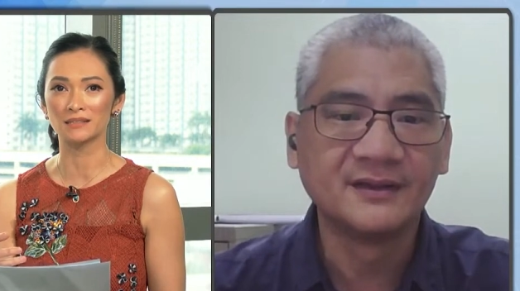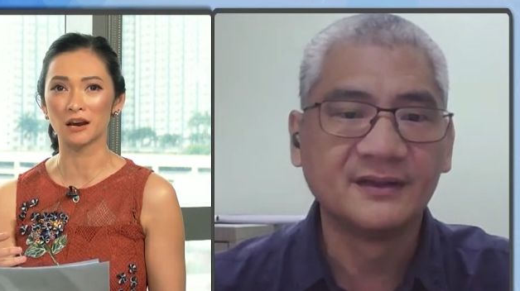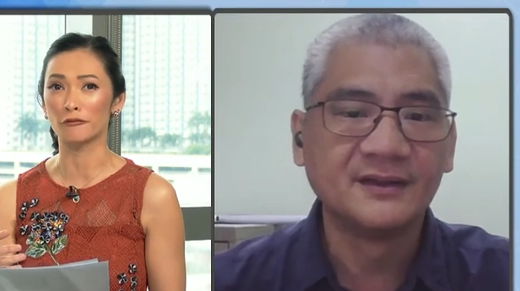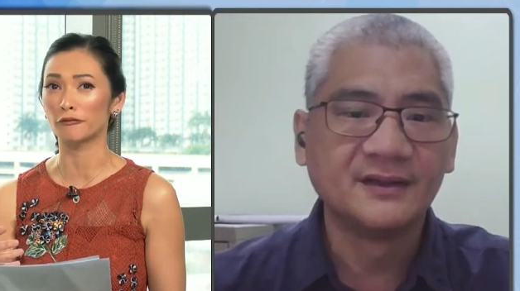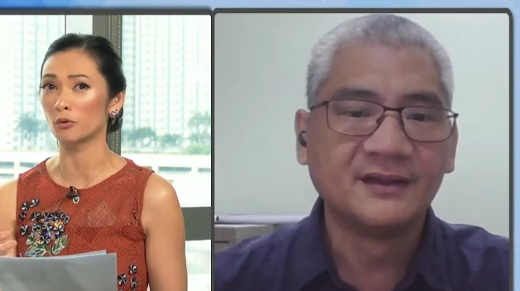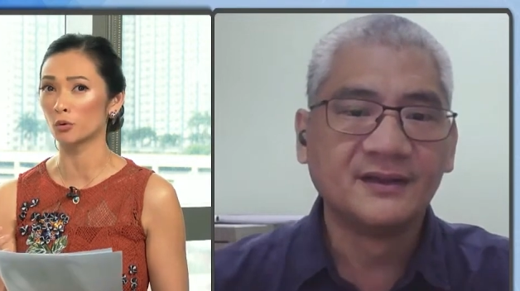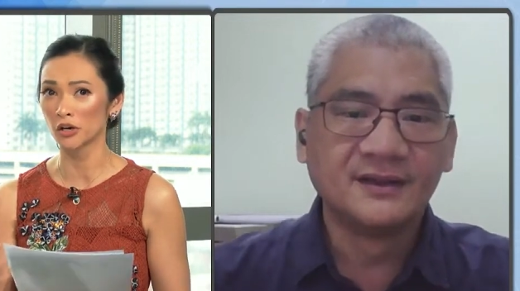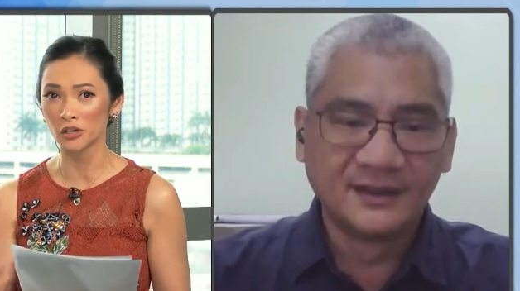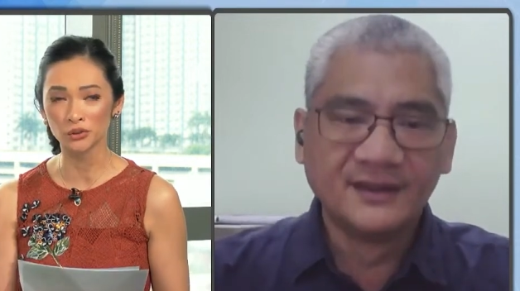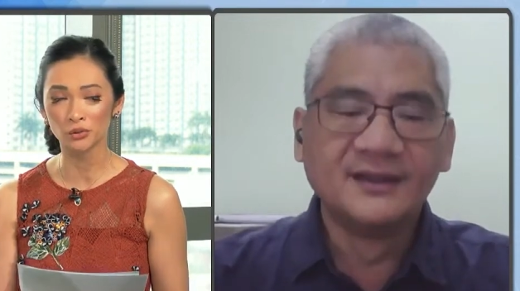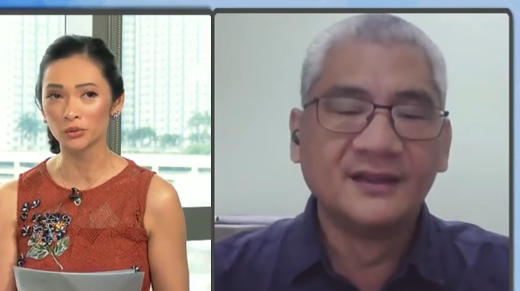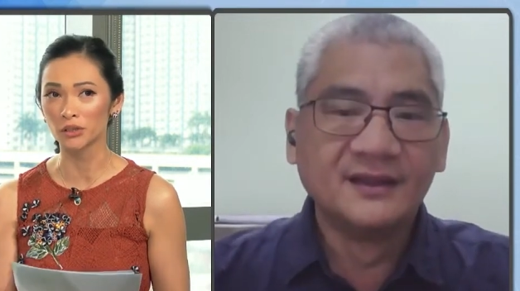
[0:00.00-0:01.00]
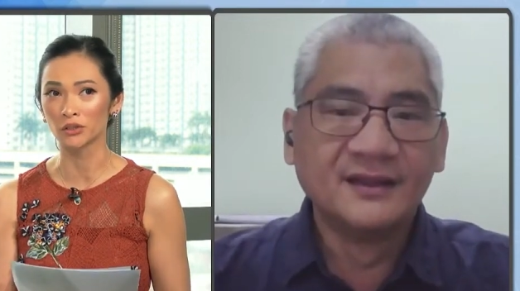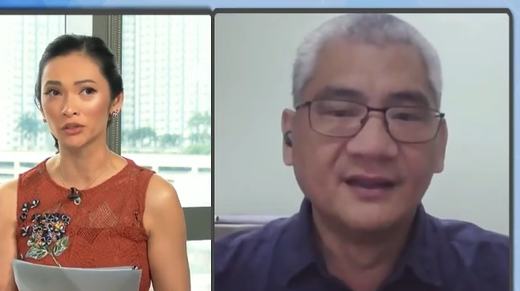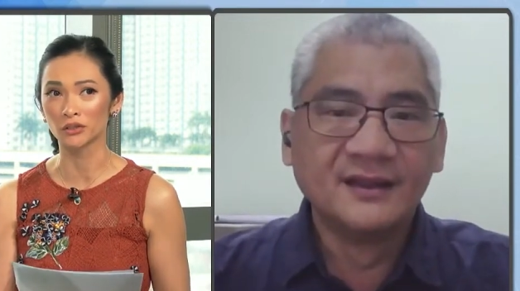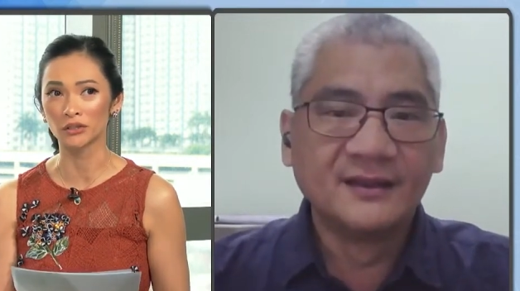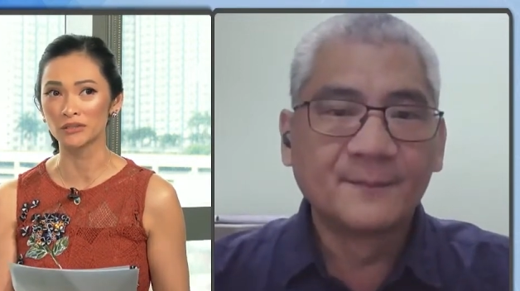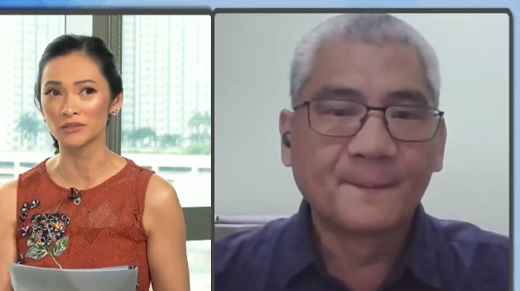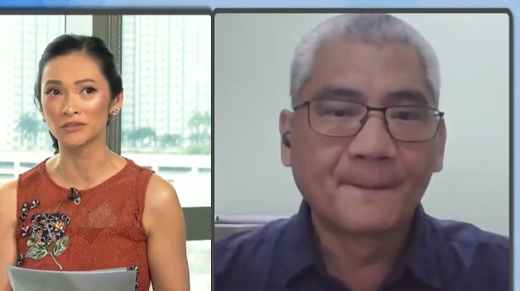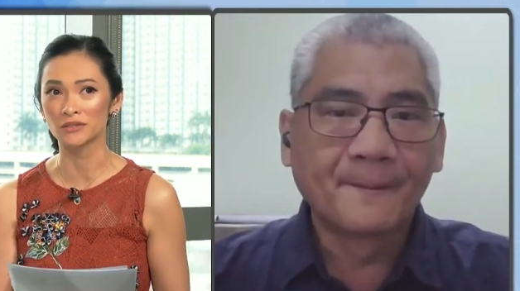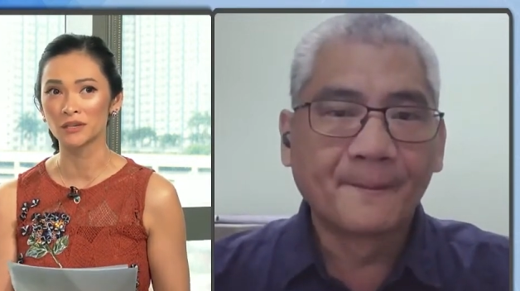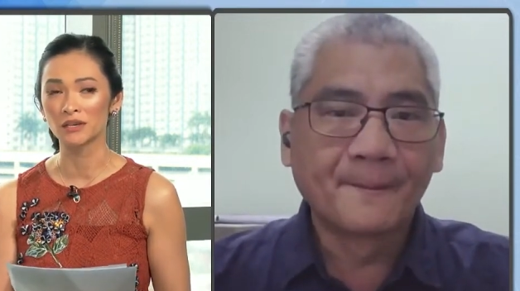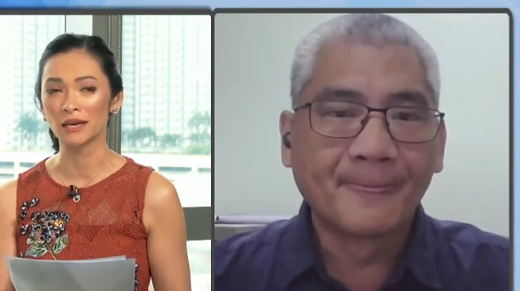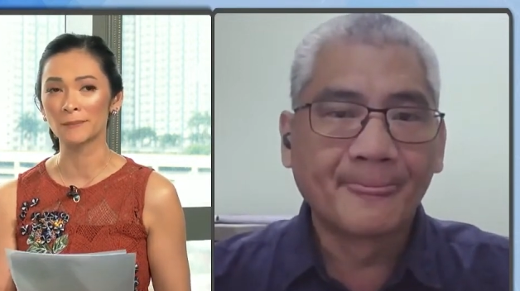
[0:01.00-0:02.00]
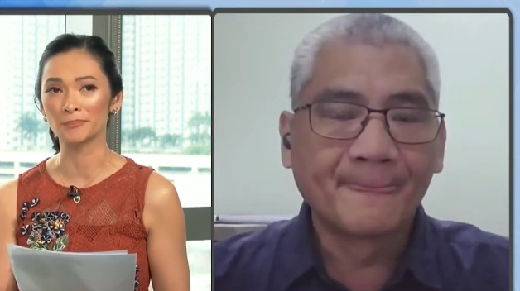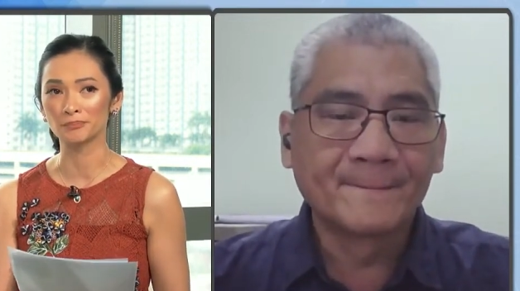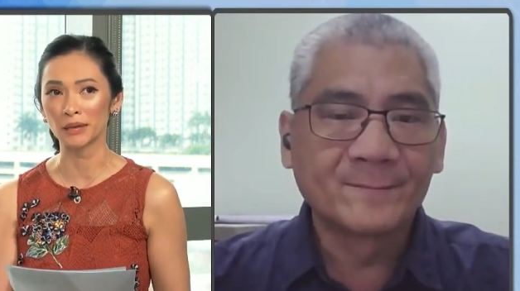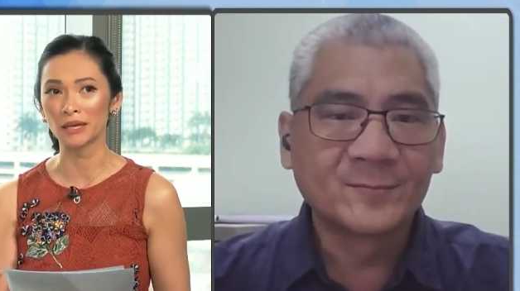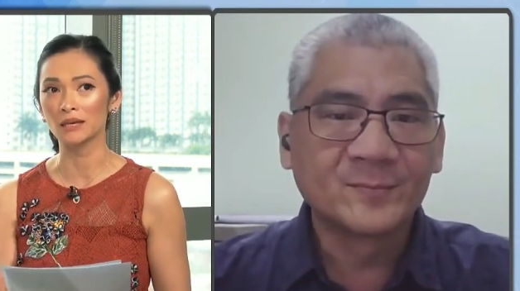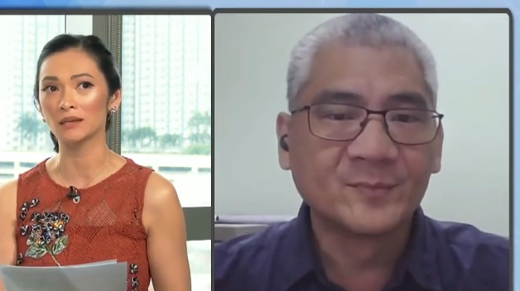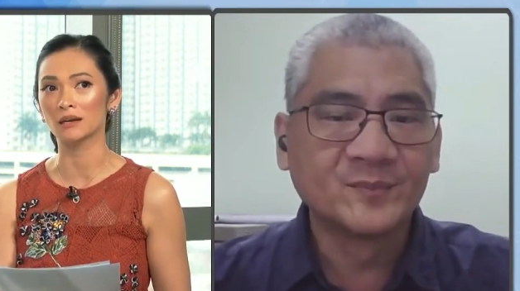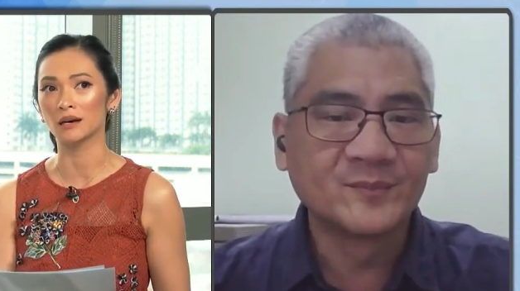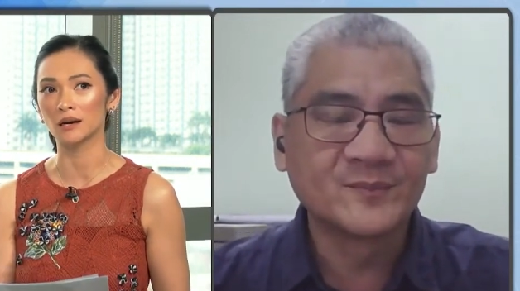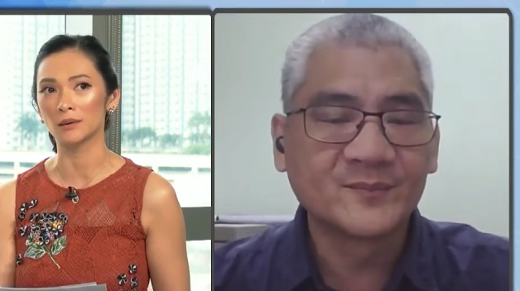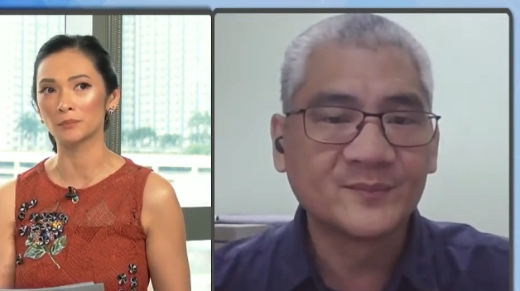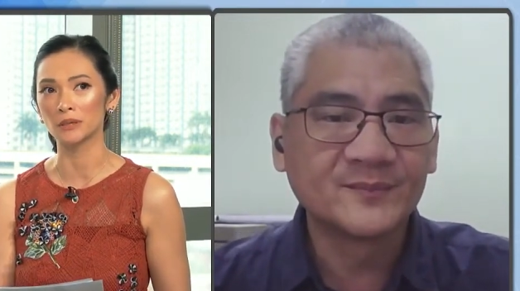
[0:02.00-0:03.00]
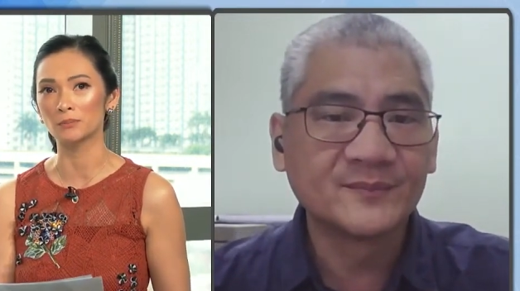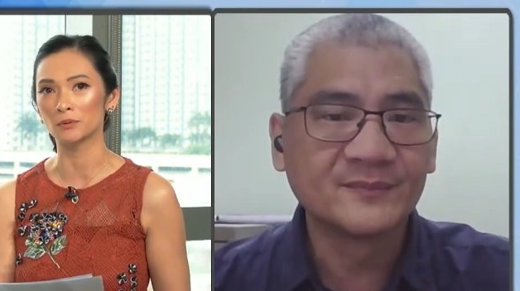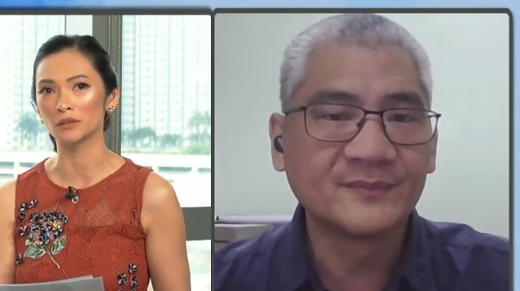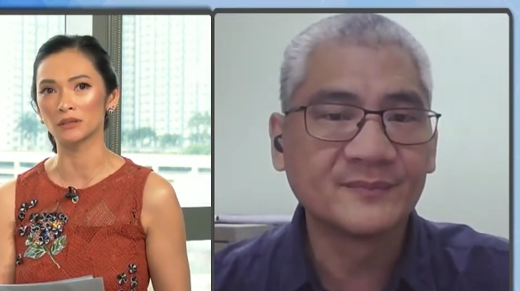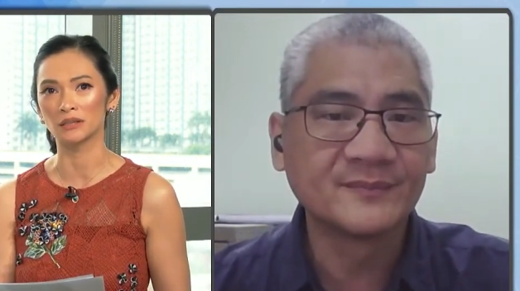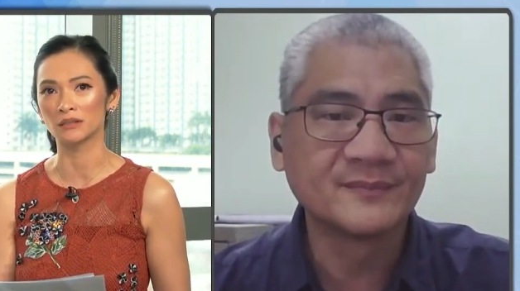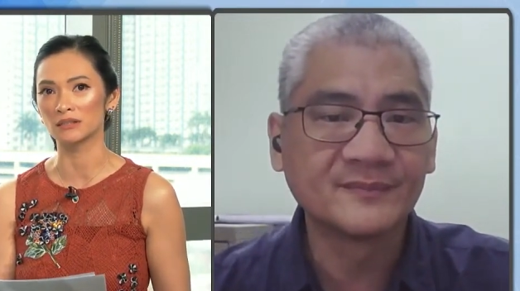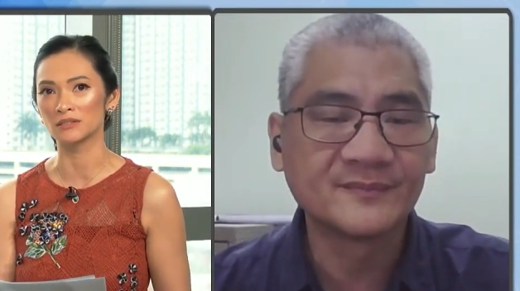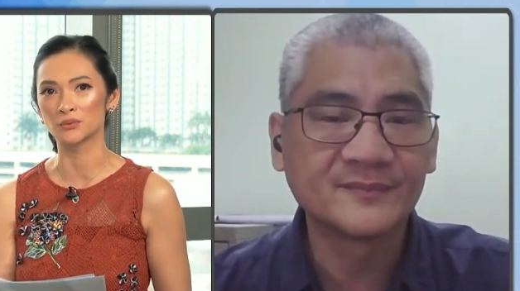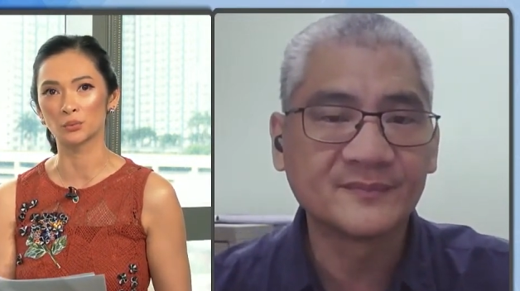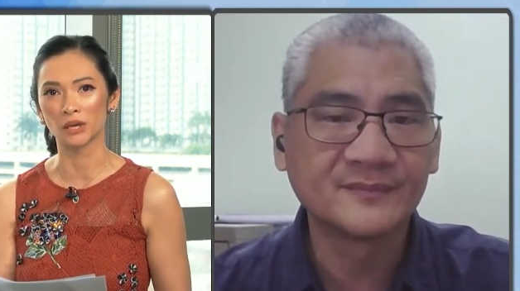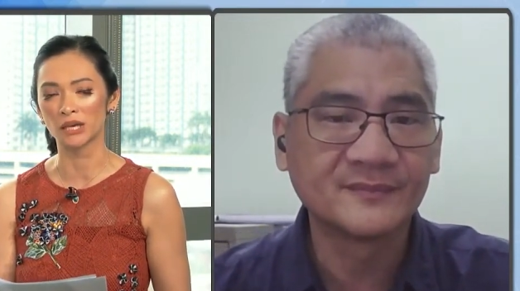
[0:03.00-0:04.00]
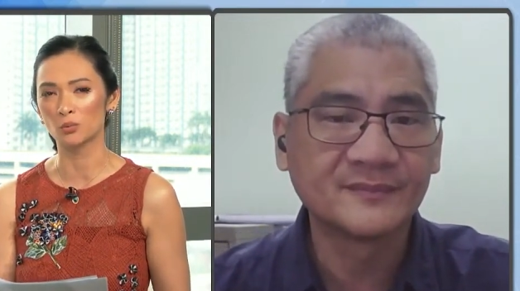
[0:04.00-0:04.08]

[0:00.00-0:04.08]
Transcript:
Speaker 1: afford to increase and pay uh, people in this way?